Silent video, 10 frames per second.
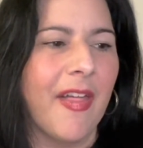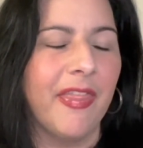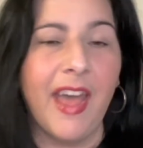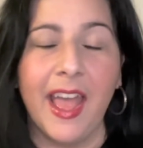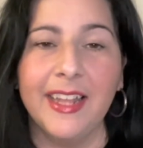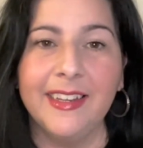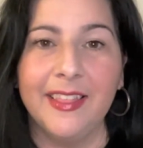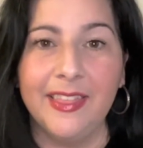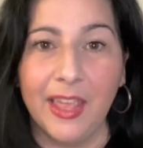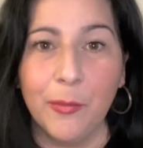that
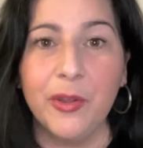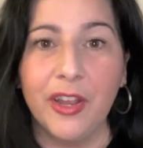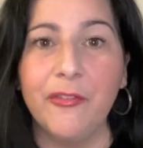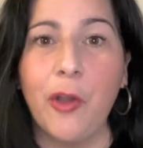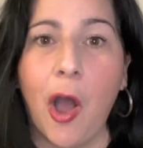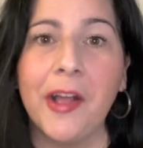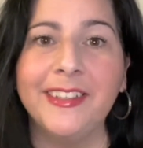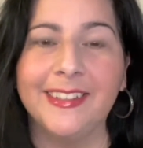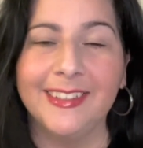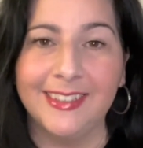they would have
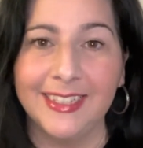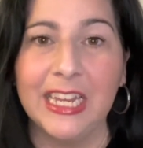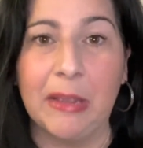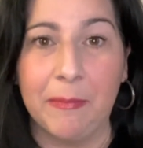gone to seek